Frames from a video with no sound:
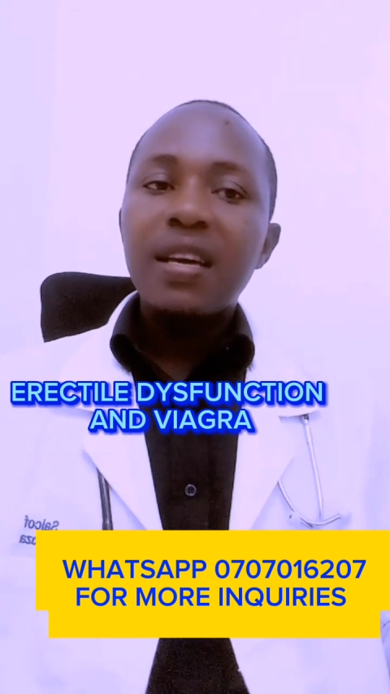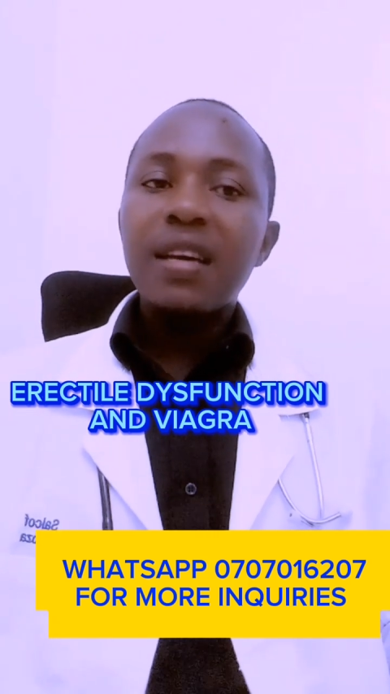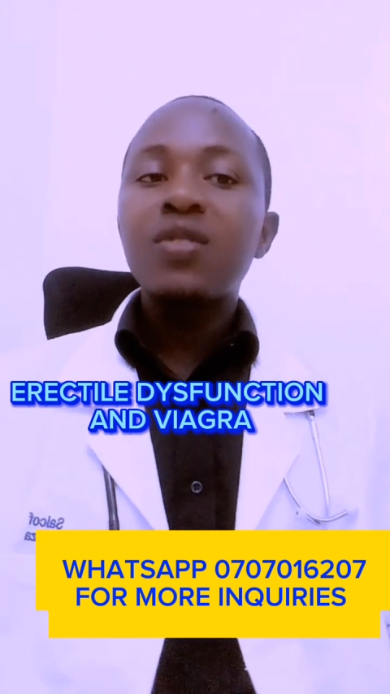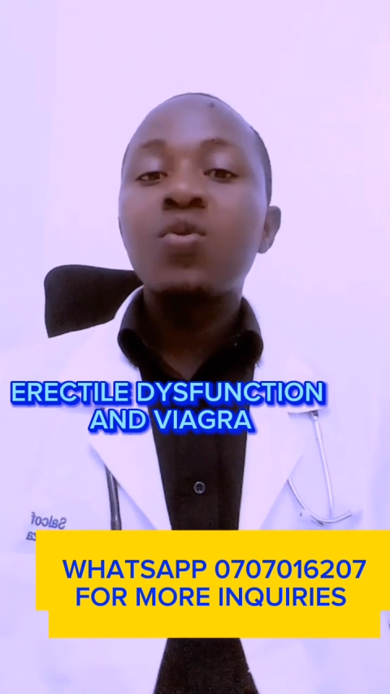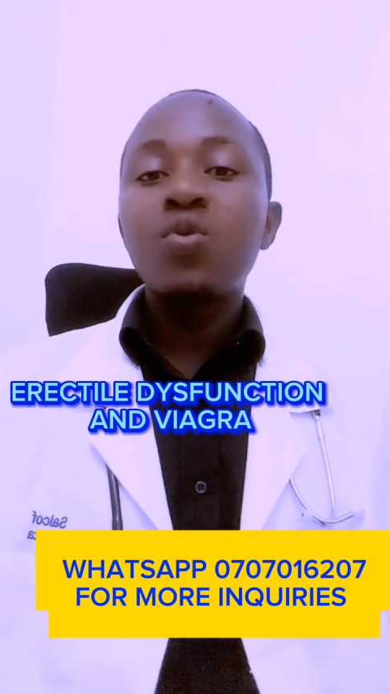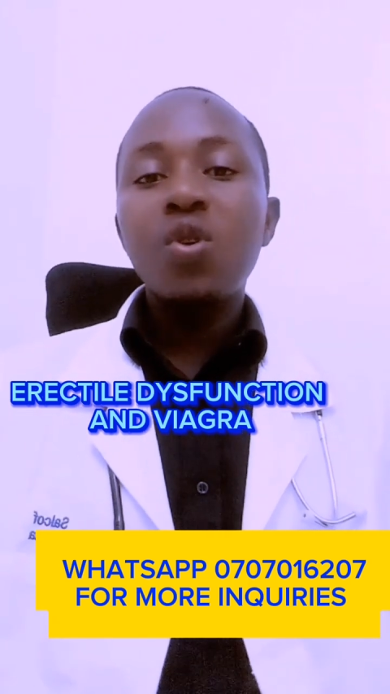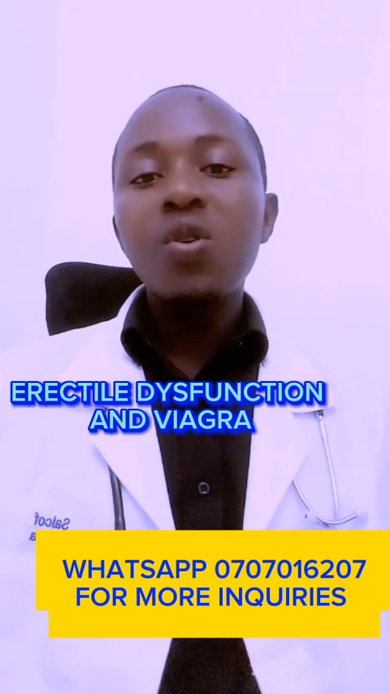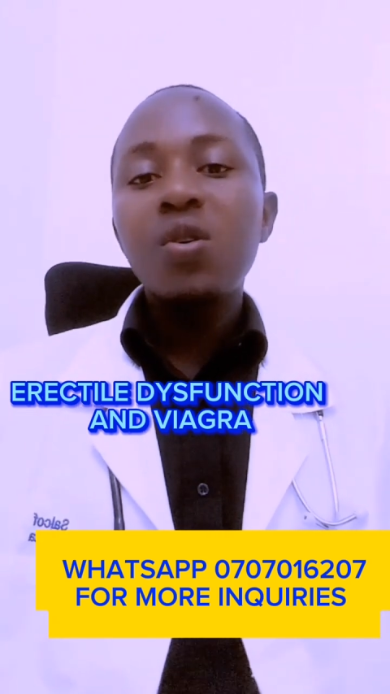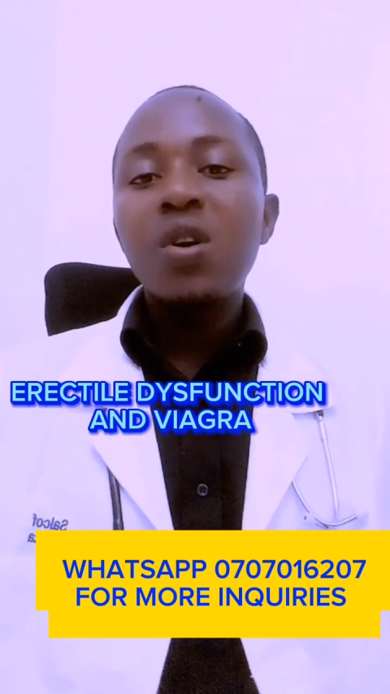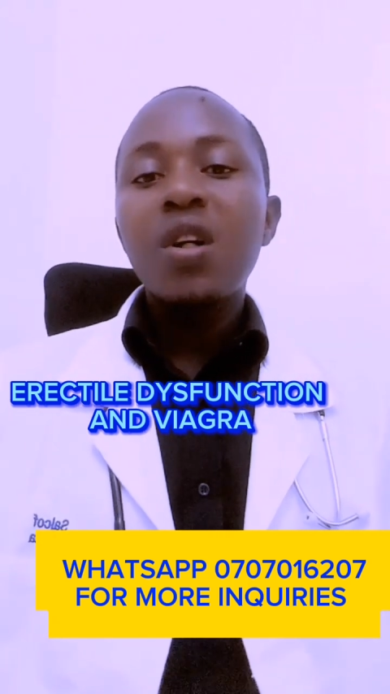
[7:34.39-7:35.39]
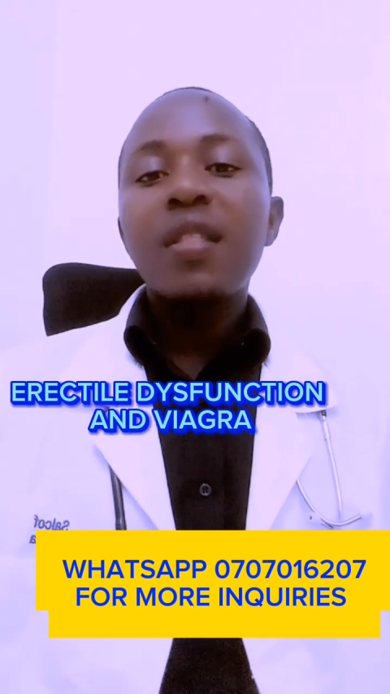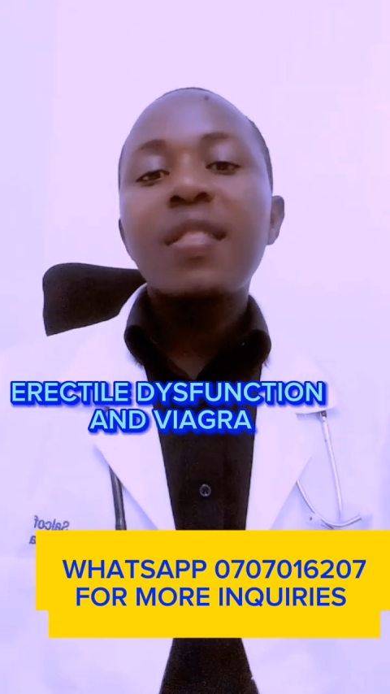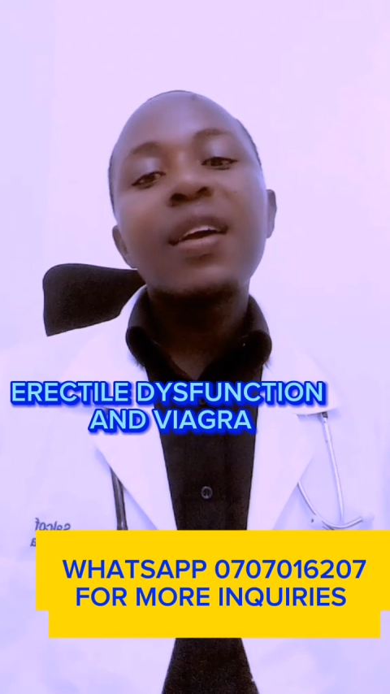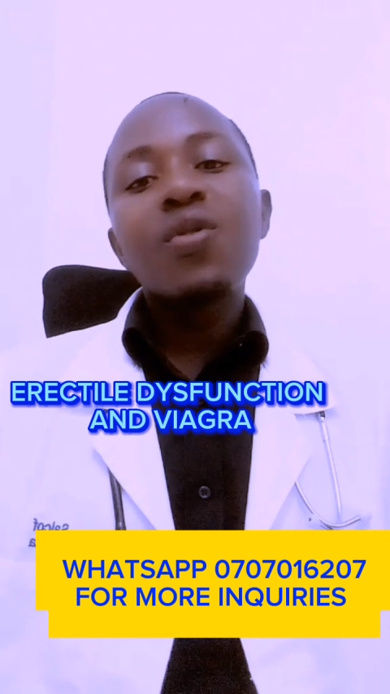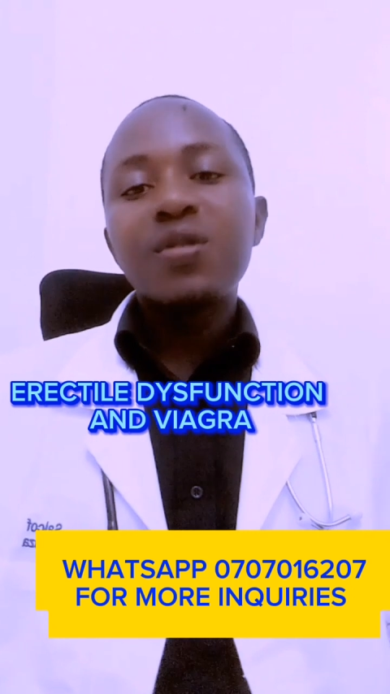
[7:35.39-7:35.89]
to know
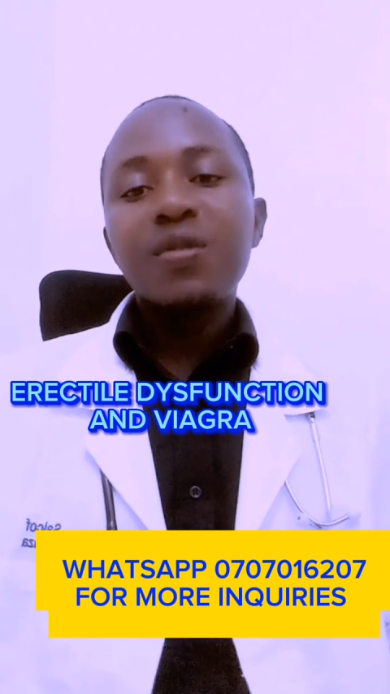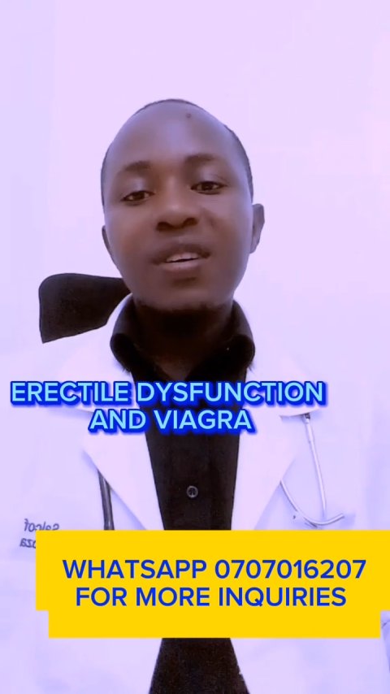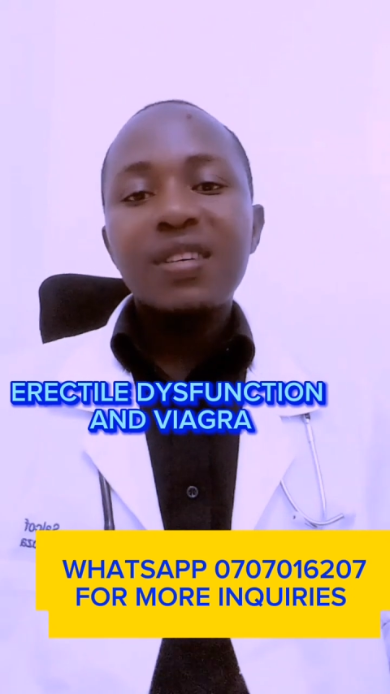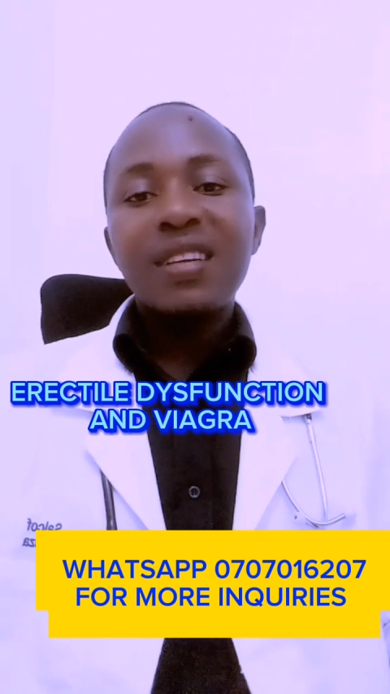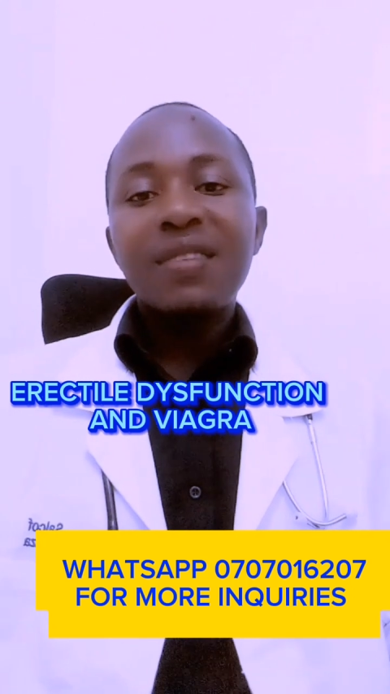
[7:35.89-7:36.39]
the cause first.